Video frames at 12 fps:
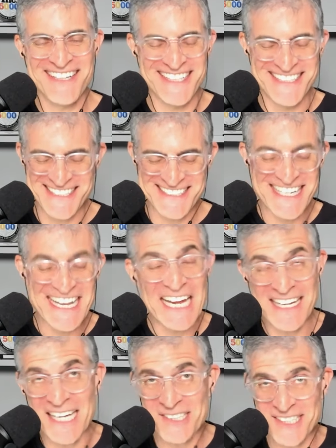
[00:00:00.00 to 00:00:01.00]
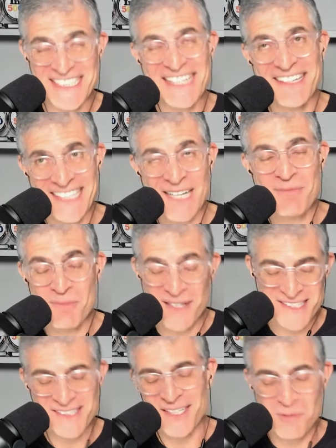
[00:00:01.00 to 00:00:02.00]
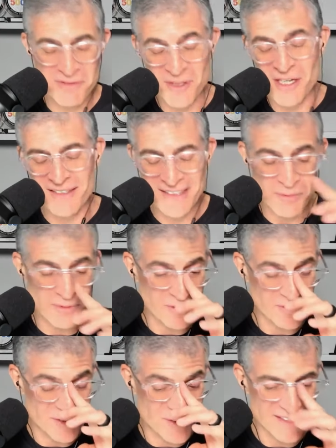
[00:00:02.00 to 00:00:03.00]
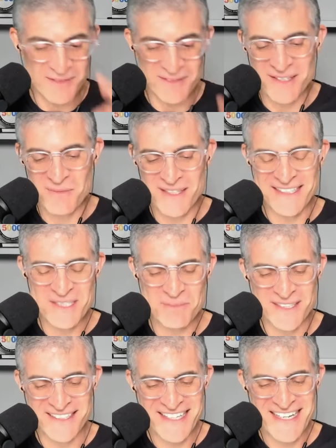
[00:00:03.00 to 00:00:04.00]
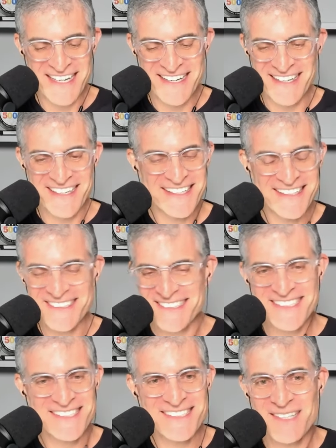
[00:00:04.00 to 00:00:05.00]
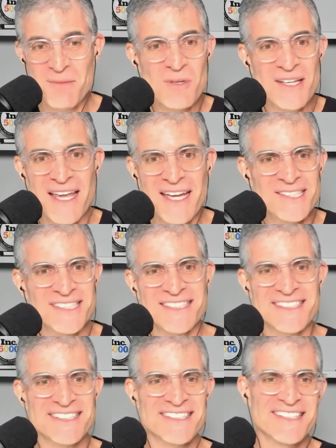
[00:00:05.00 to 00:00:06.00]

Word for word: and, and he actually said that a couple months ago before all hell broke loose in the, in the Mideast, but it is just communication.